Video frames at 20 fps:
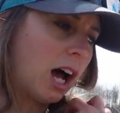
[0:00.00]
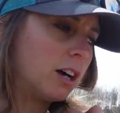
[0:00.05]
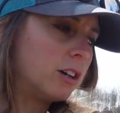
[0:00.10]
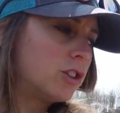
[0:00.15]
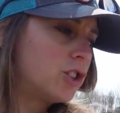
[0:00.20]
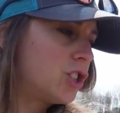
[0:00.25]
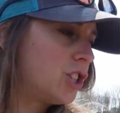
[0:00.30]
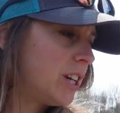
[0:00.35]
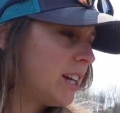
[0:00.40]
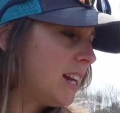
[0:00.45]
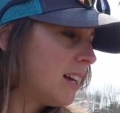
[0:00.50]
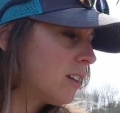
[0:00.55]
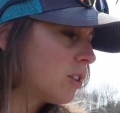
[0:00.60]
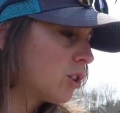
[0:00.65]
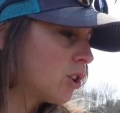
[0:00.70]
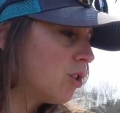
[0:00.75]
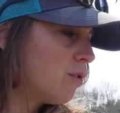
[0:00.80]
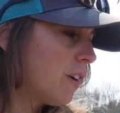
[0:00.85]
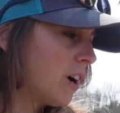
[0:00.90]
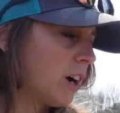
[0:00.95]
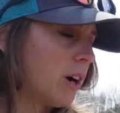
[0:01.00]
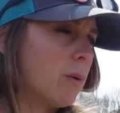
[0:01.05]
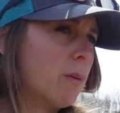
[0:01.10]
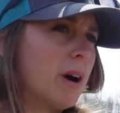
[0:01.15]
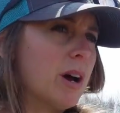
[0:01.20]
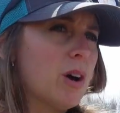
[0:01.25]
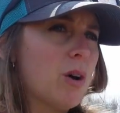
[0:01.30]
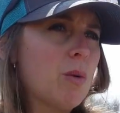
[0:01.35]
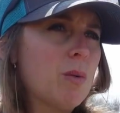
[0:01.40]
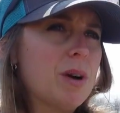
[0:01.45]
she didn't do very
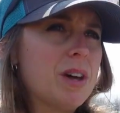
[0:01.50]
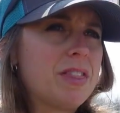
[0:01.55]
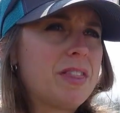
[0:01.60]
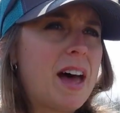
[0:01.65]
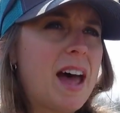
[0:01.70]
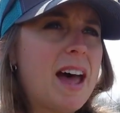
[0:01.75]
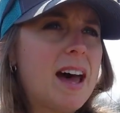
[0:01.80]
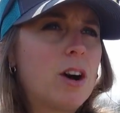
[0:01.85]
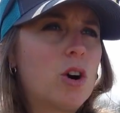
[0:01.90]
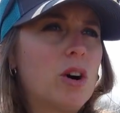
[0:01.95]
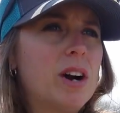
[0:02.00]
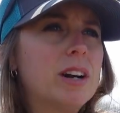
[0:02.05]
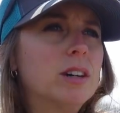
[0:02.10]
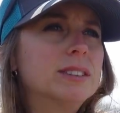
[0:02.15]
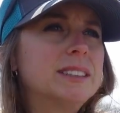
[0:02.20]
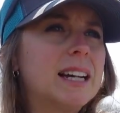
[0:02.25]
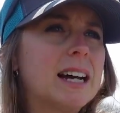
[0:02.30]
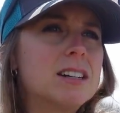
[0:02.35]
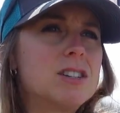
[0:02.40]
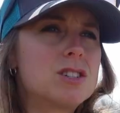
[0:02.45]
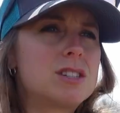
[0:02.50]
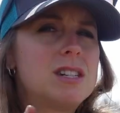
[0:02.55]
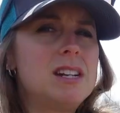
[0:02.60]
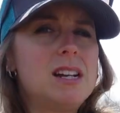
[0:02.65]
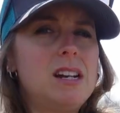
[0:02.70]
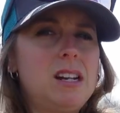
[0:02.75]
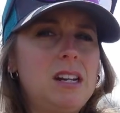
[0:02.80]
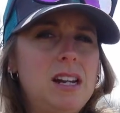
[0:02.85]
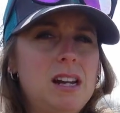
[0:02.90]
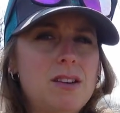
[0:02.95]
well with that, or else I just
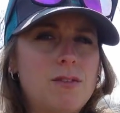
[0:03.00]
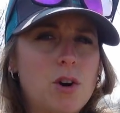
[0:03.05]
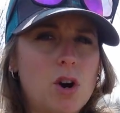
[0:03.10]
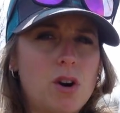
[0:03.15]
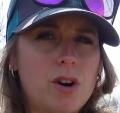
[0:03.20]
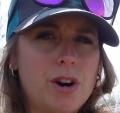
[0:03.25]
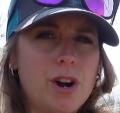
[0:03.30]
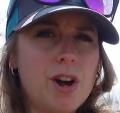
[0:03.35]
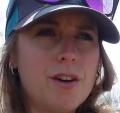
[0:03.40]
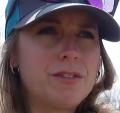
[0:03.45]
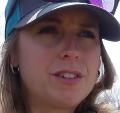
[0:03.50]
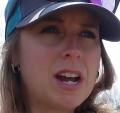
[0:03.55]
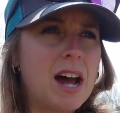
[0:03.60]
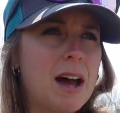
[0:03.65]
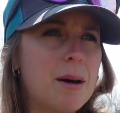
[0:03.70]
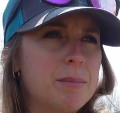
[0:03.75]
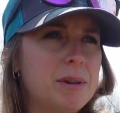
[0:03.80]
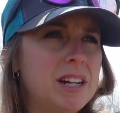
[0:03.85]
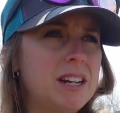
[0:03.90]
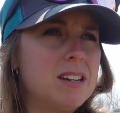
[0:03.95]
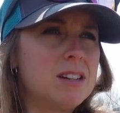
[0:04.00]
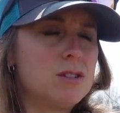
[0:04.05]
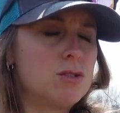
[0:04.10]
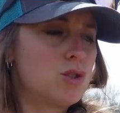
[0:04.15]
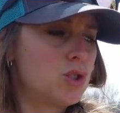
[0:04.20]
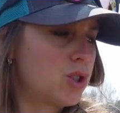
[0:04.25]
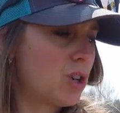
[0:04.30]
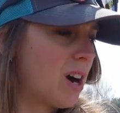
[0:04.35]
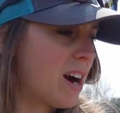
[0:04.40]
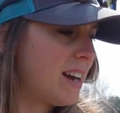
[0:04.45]
didn't give her enough time to get
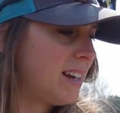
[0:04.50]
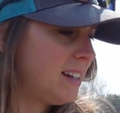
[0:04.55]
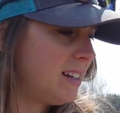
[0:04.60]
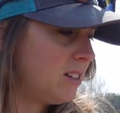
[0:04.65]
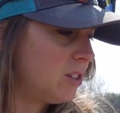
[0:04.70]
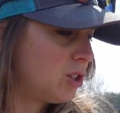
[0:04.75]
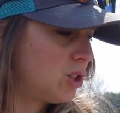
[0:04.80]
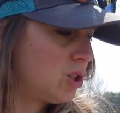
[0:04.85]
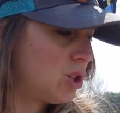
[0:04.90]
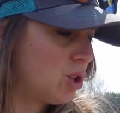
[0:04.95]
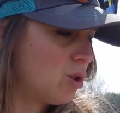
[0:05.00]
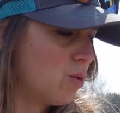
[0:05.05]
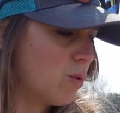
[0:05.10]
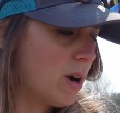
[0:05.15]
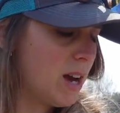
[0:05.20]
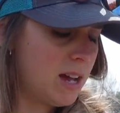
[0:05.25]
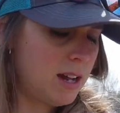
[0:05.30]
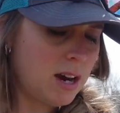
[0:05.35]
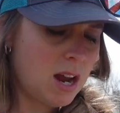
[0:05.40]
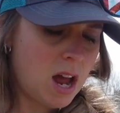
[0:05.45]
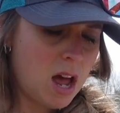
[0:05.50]
trained to it.